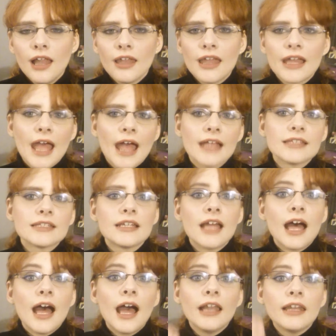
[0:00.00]
like as
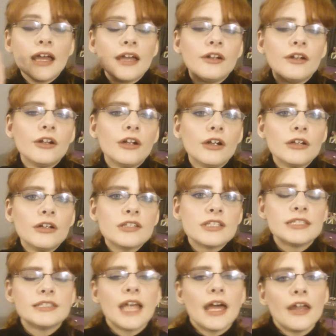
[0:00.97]
an eyeliner
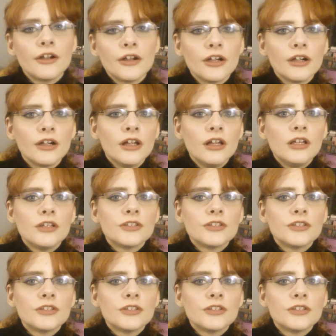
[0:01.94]
setter.